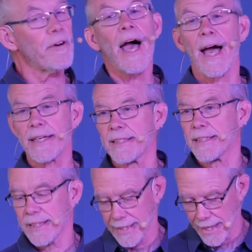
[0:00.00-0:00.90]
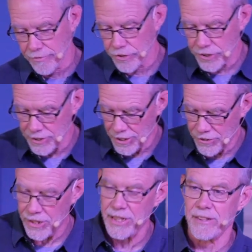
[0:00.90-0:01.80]
fact,
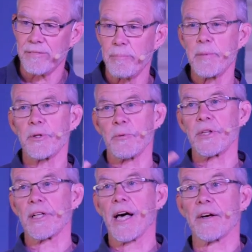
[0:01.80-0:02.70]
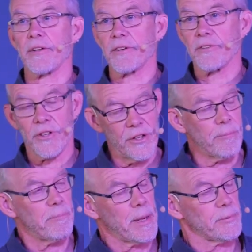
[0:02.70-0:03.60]
the people that win the lottery, you know, you hear
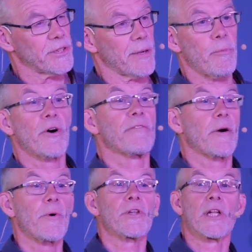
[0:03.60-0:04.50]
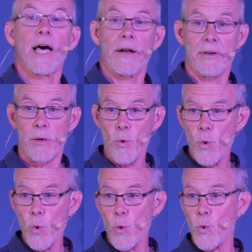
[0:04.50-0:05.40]
people say, boy, if I win the lottery,
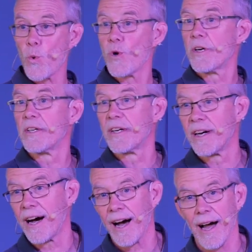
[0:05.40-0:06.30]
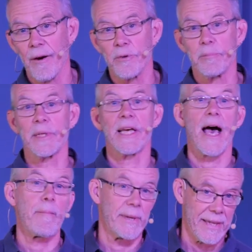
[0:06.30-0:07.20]
whoo, I would be
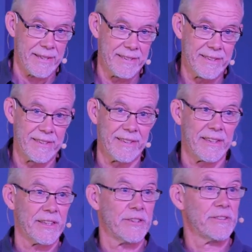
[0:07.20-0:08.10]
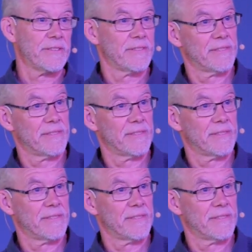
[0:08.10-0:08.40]
happy, you know.